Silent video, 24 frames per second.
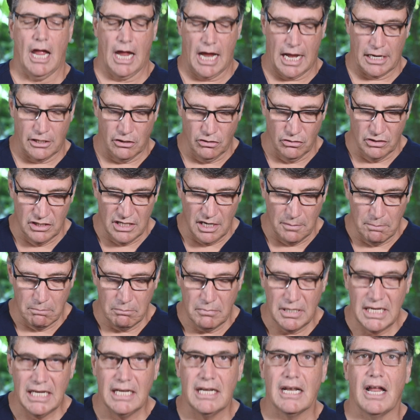And you
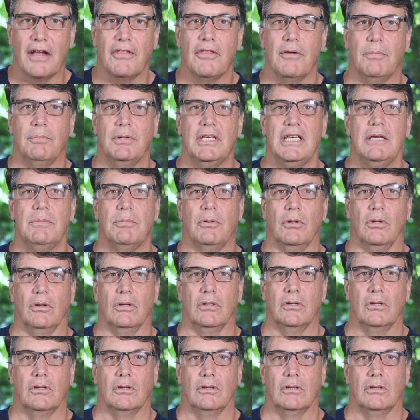demean other people.